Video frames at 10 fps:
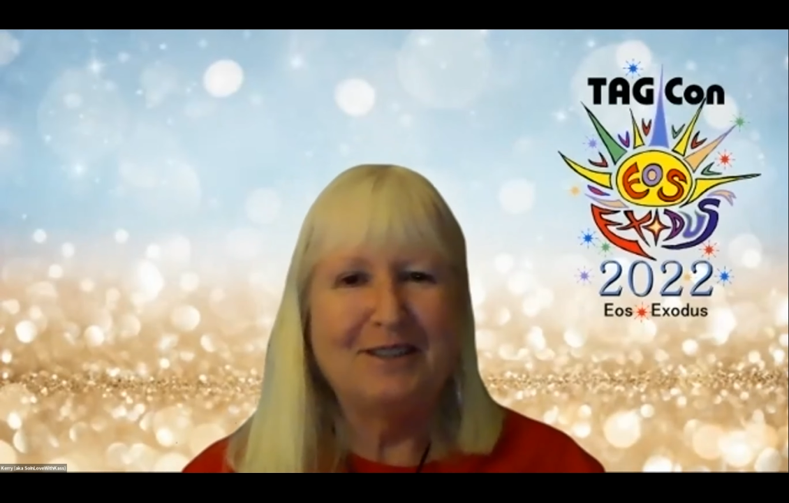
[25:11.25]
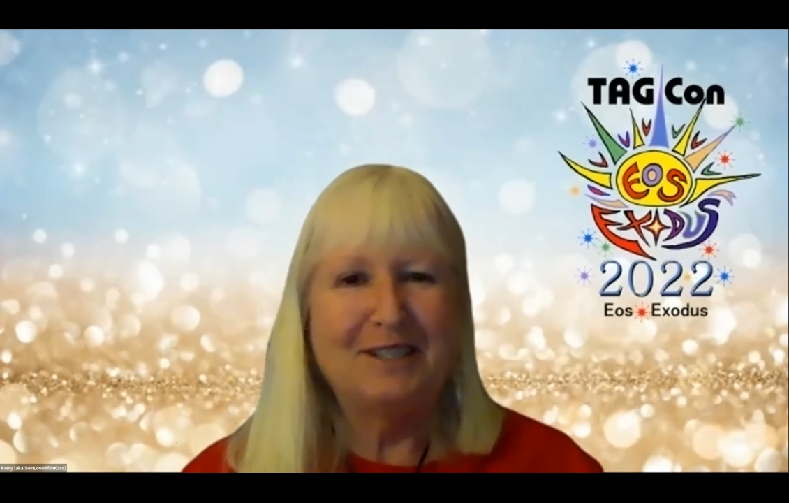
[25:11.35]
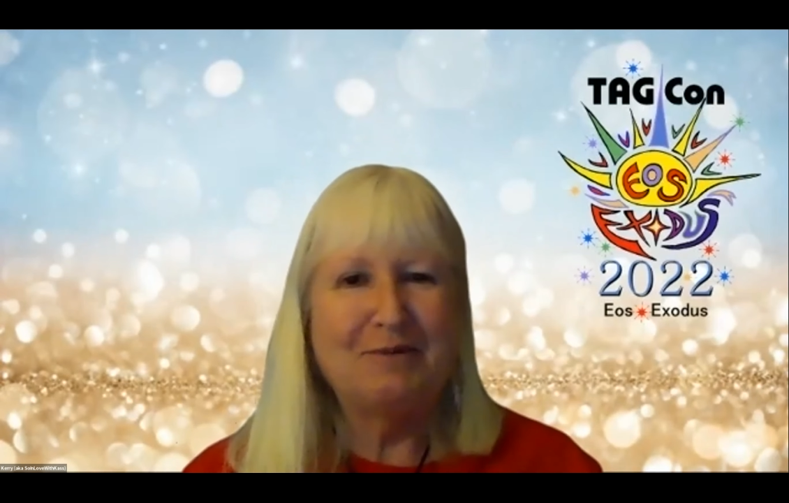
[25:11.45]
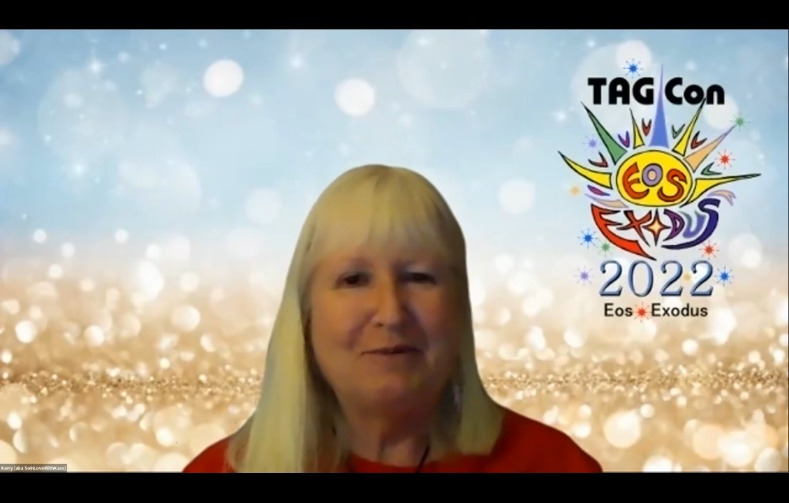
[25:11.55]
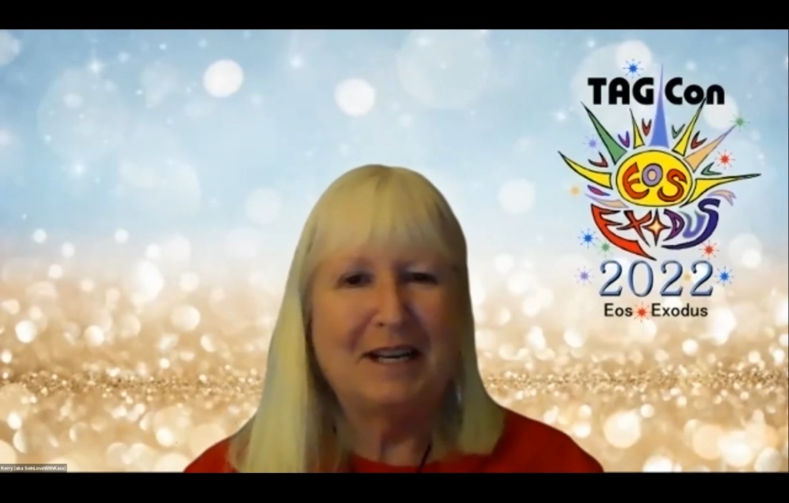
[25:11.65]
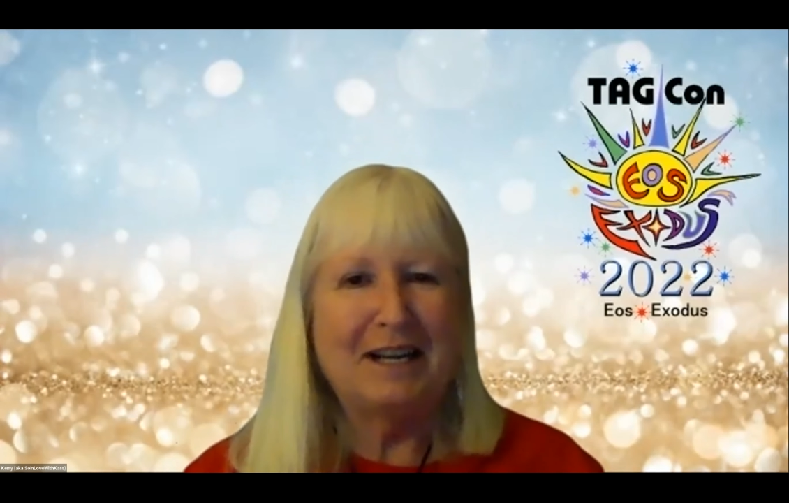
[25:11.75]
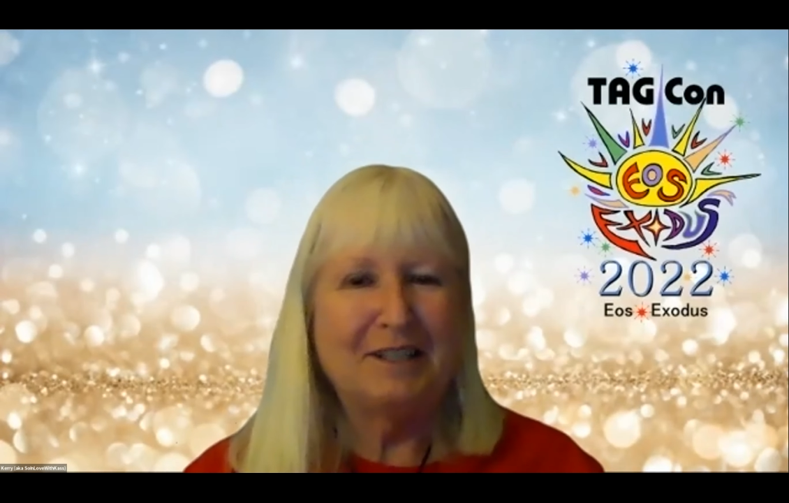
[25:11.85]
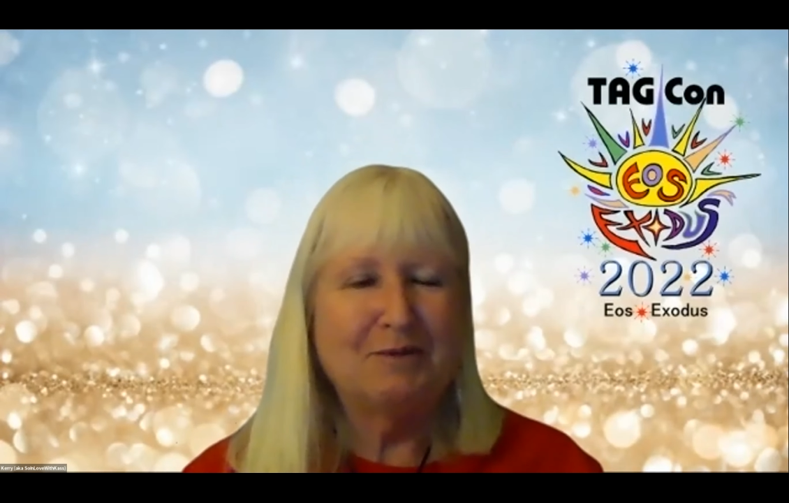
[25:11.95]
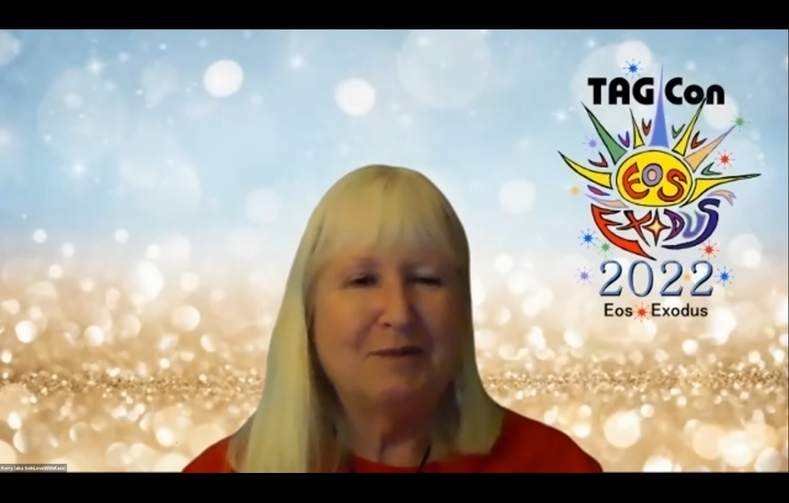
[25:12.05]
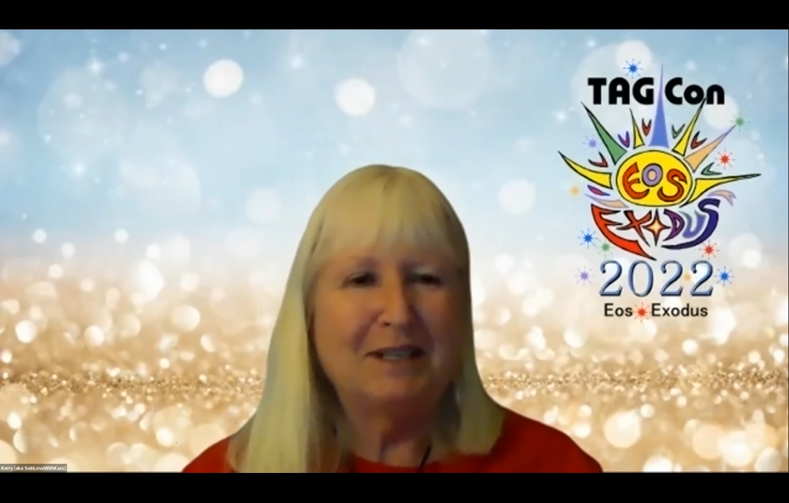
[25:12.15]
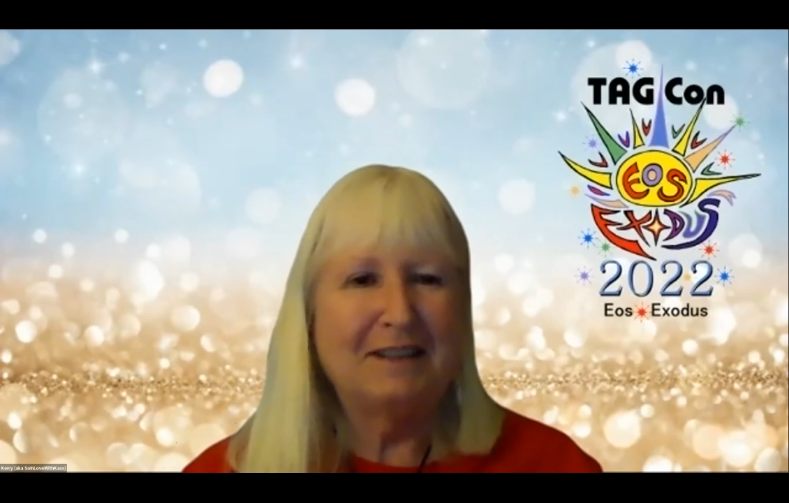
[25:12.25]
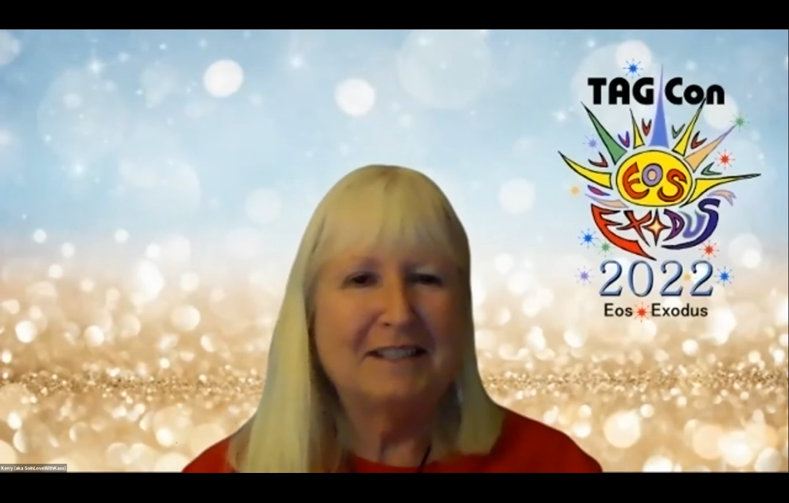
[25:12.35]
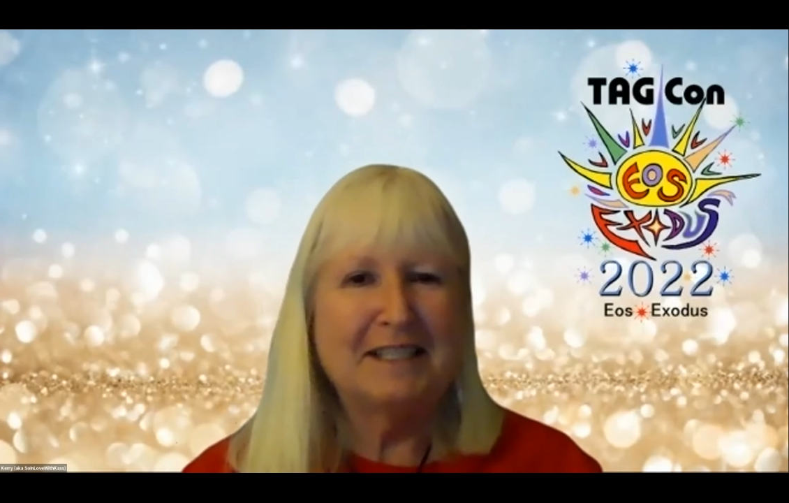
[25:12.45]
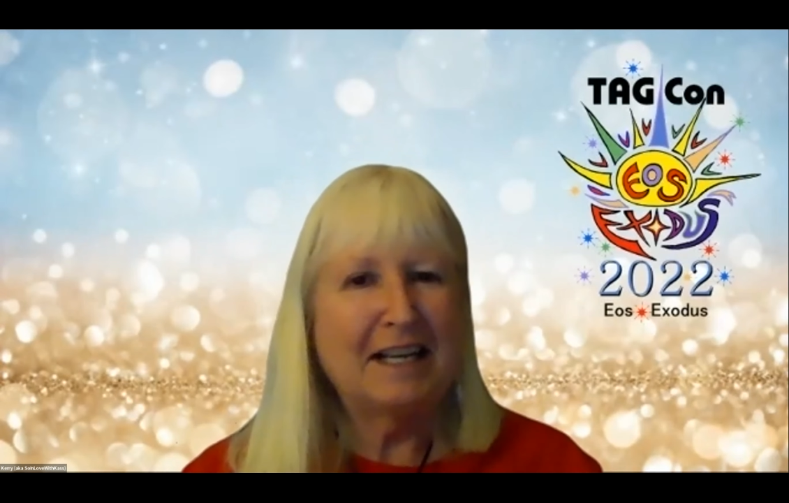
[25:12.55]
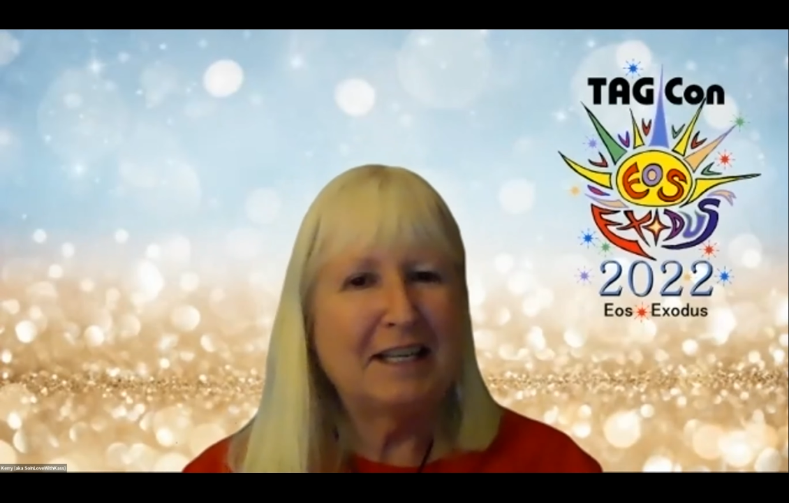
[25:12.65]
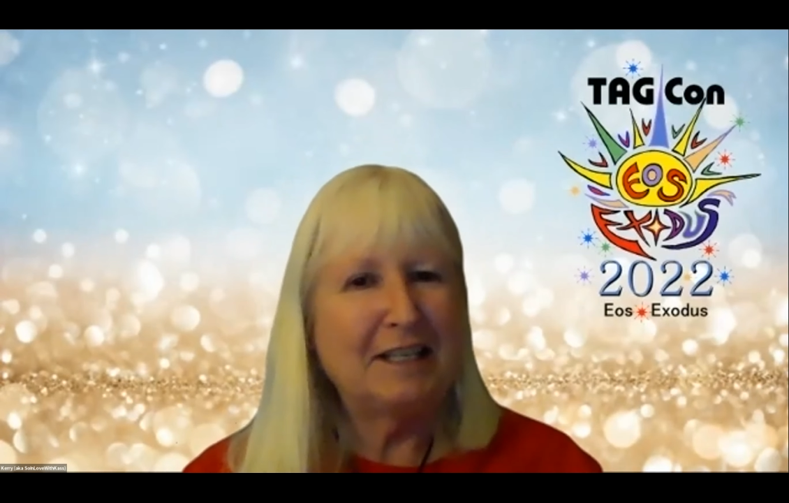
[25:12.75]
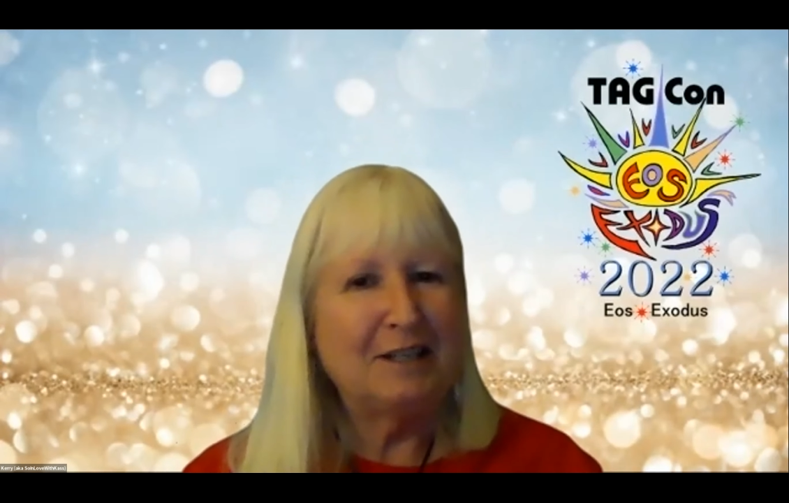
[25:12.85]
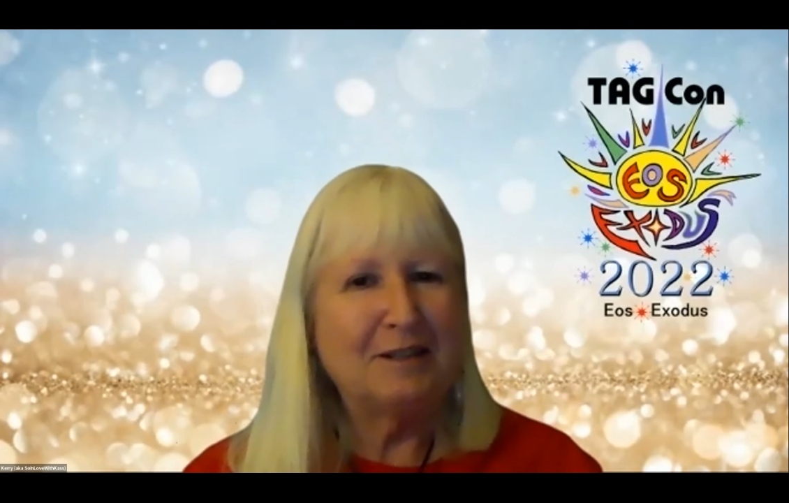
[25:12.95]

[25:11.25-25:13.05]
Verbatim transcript: and she went on. To I, I was right.